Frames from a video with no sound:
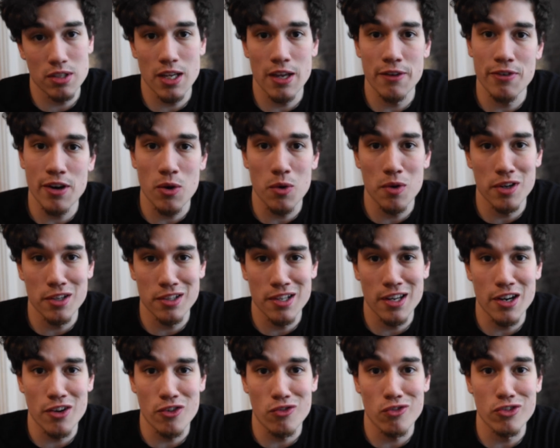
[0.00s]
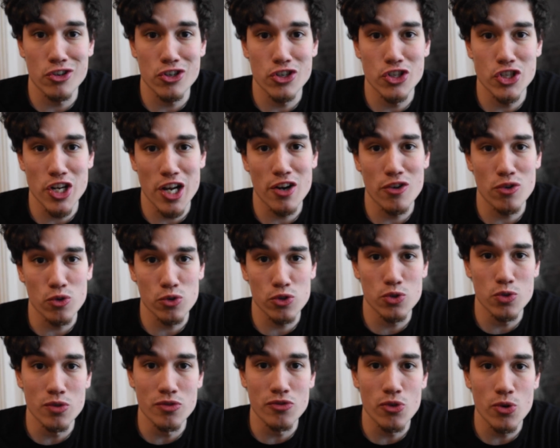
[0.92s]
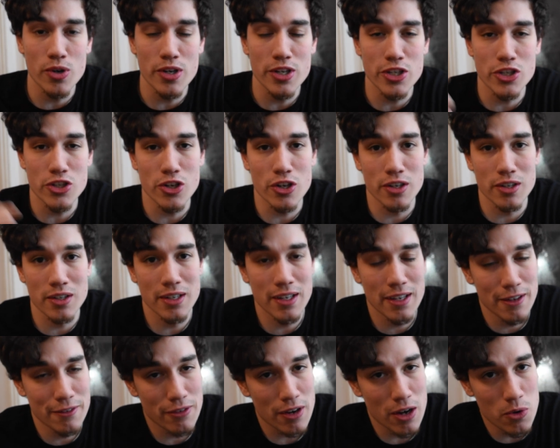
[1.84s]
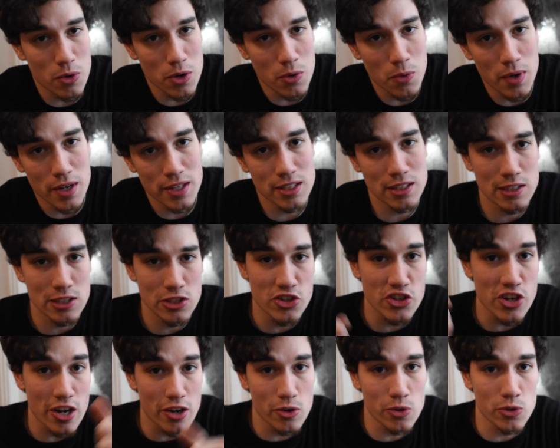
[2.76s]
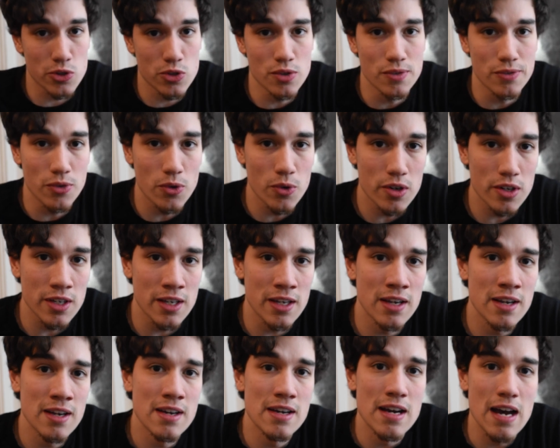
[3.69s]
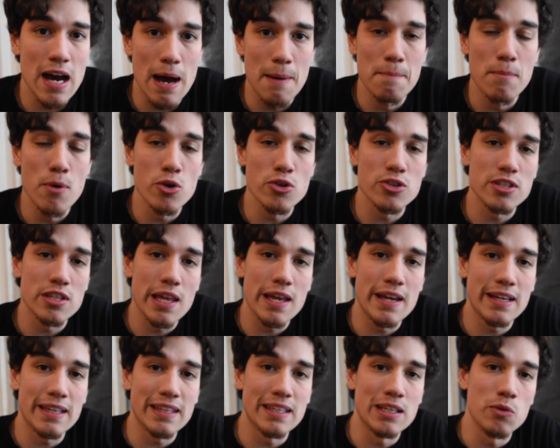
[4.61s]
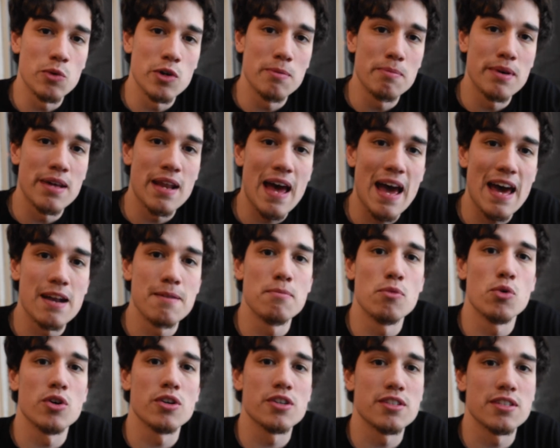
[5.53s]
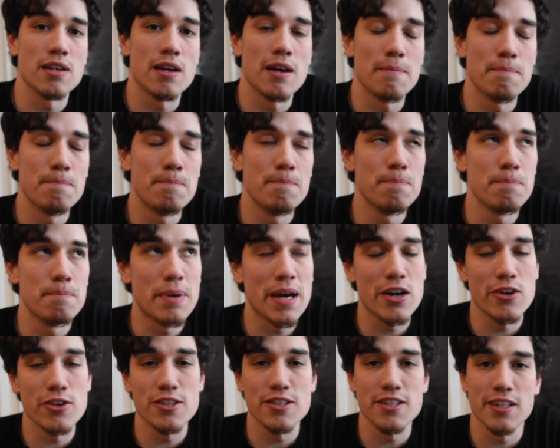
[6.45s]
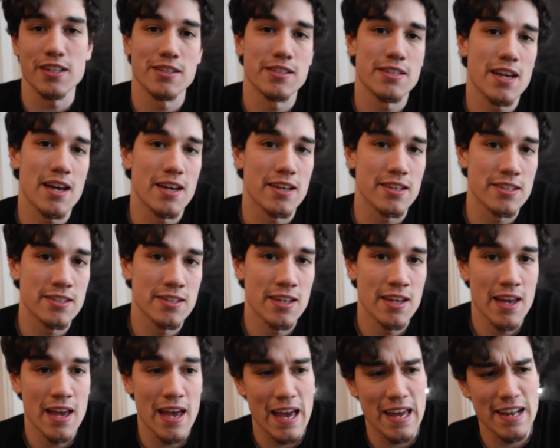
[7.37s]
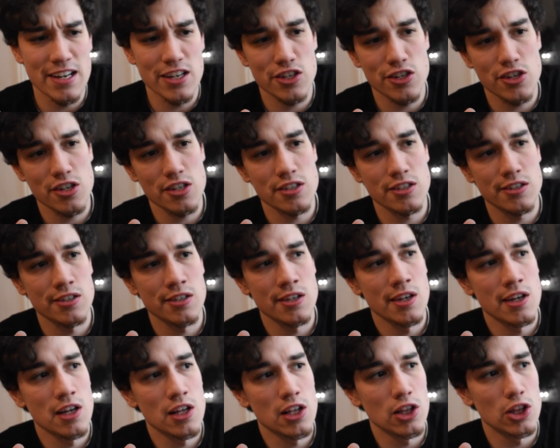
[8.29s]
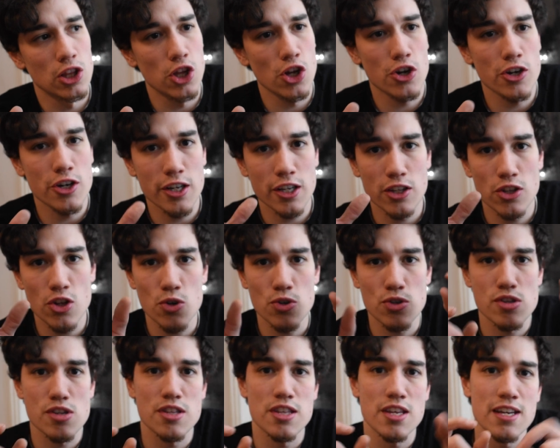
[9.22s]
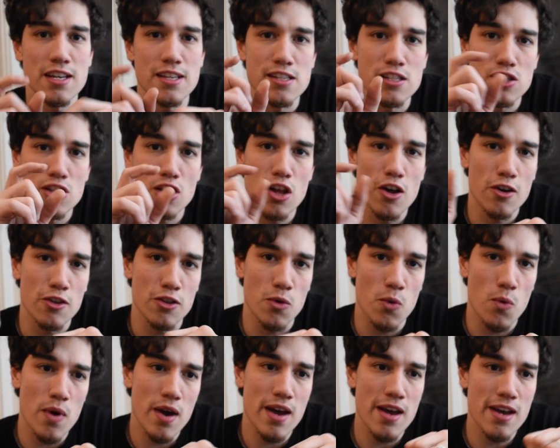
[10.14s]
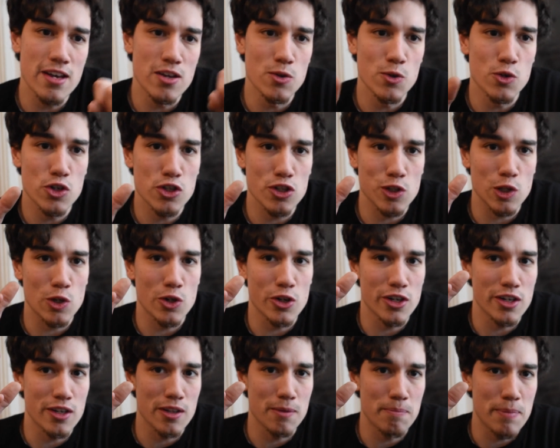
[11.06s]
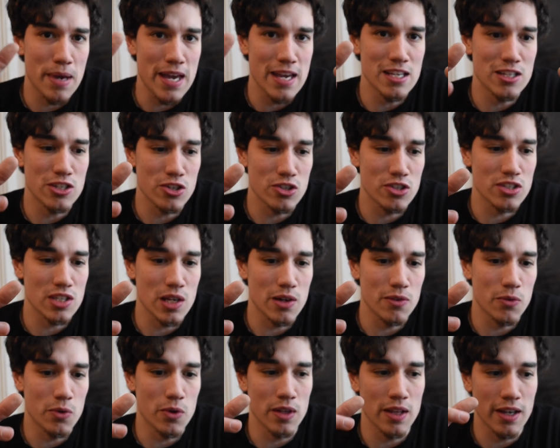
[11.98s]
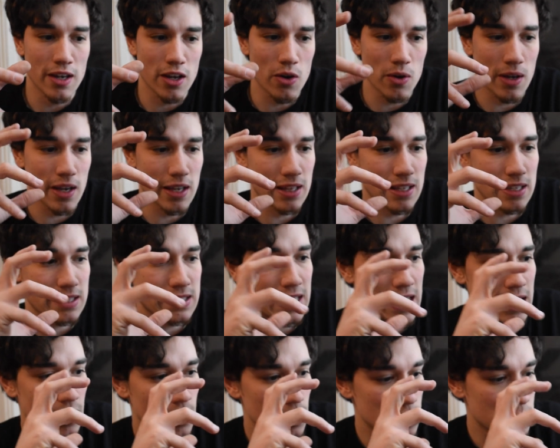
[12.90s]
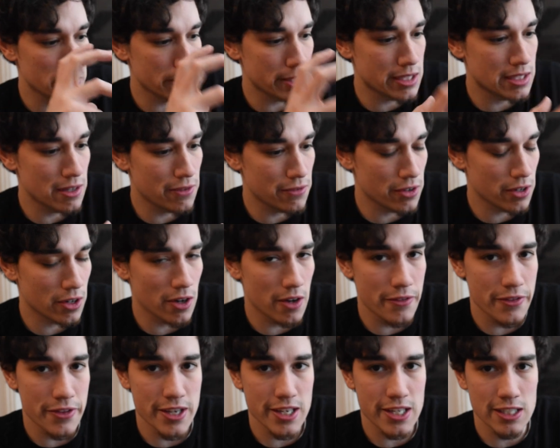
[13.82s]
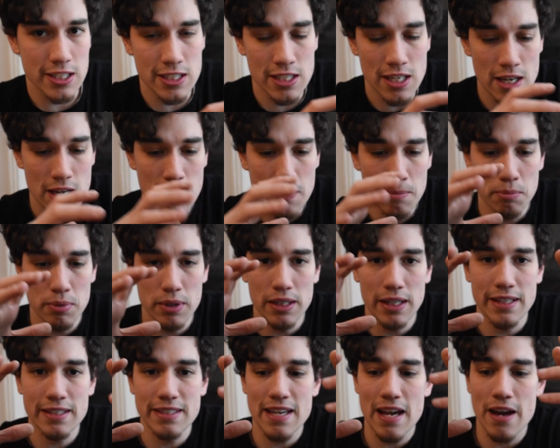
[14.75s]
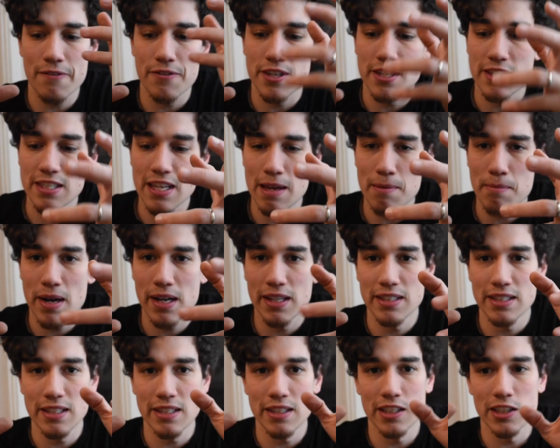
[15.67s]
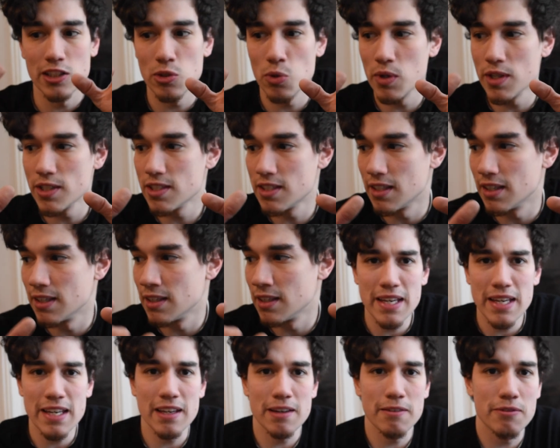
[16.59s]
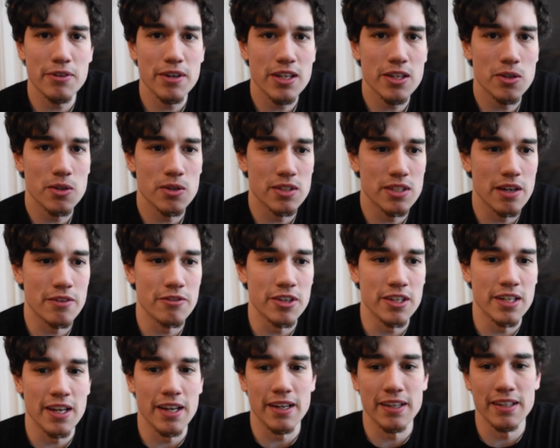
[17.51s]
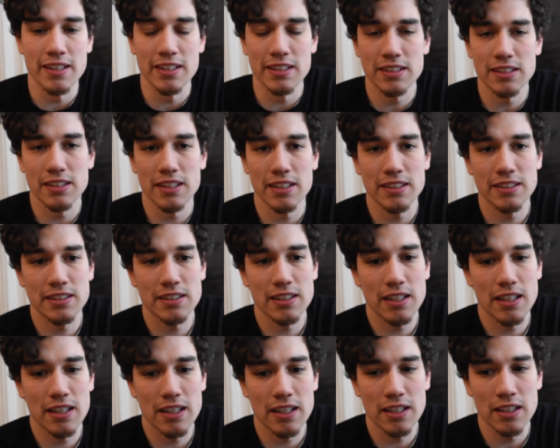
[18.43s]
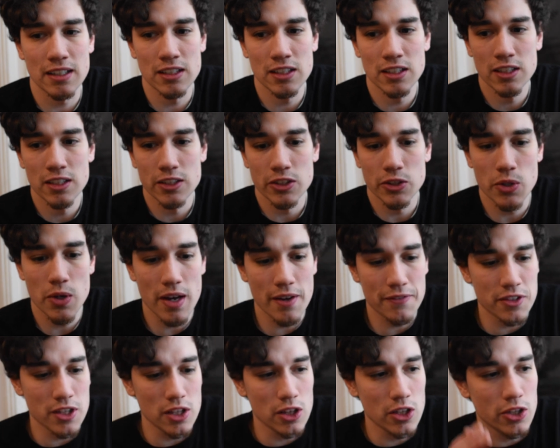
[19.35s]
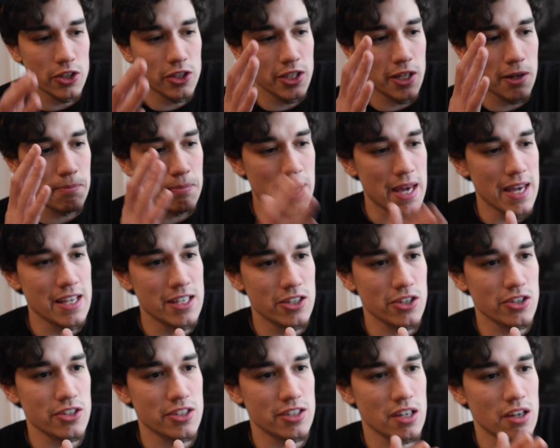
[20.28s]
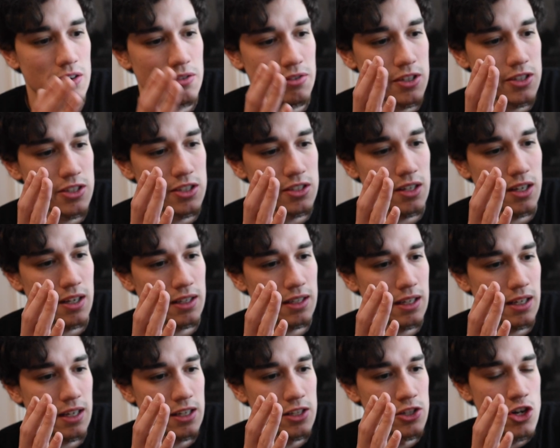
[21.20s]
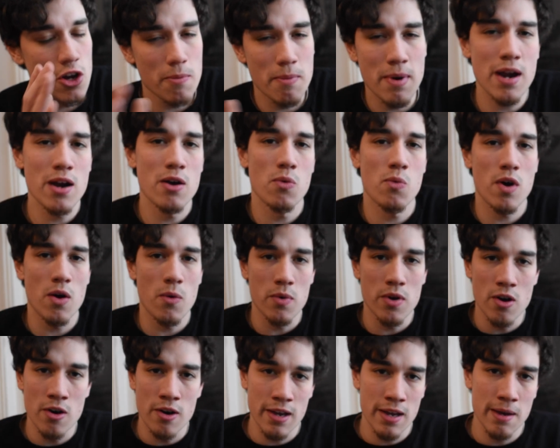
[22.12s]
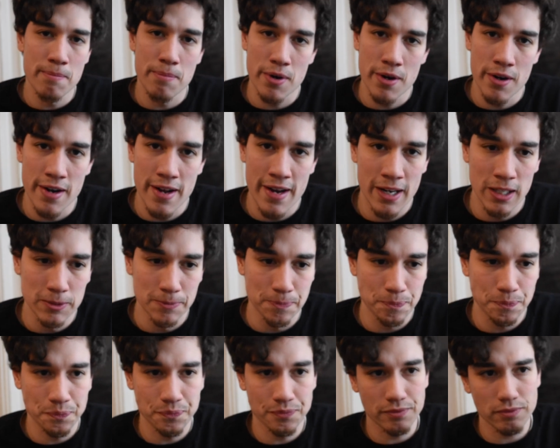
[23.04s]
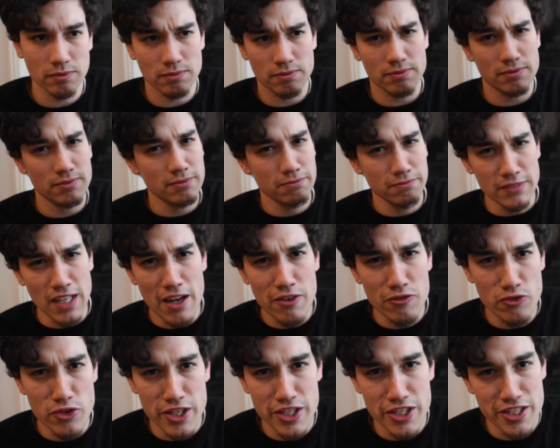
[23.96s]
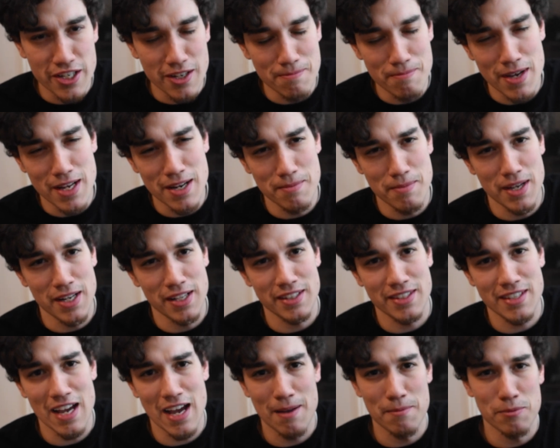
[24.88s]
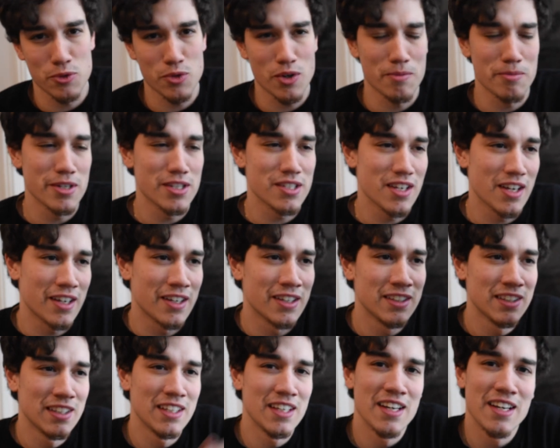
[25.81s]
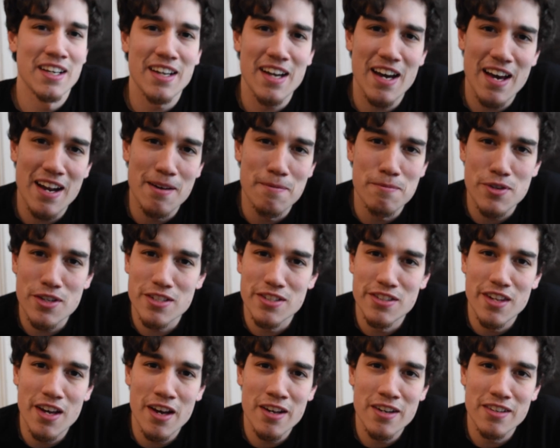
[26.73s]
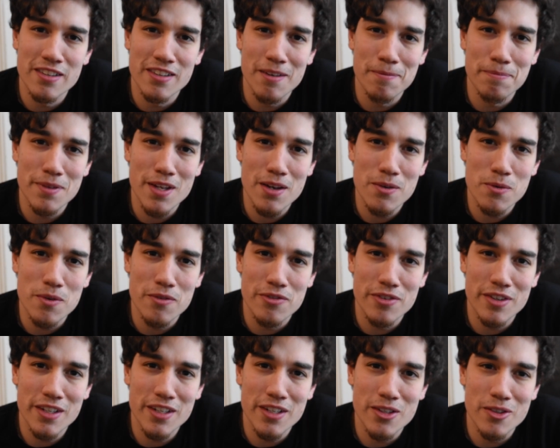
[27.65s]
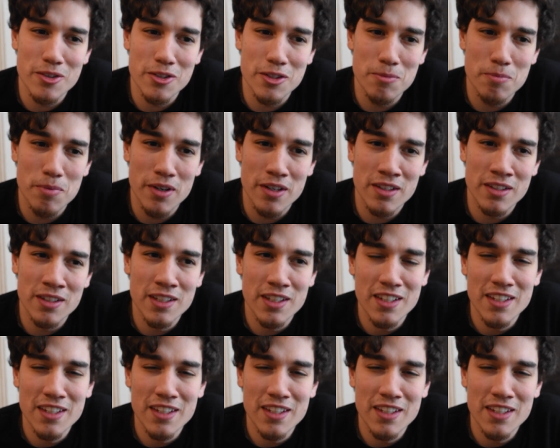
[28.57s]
if I would have done a general 240 shirt. If I would have went to general 240, I most likely would have had a better success. And it's just learning those things along the way. You just learn to pace yourself. We're like, okay, let's not go specific on this, but let's have the same idea and twist Making videos every day. It's you have to learn to pace yourself, because no matter what, we all get burnout. I've reached it many, many times where I'm just like, God, I'm just done. I'm done with videos. But,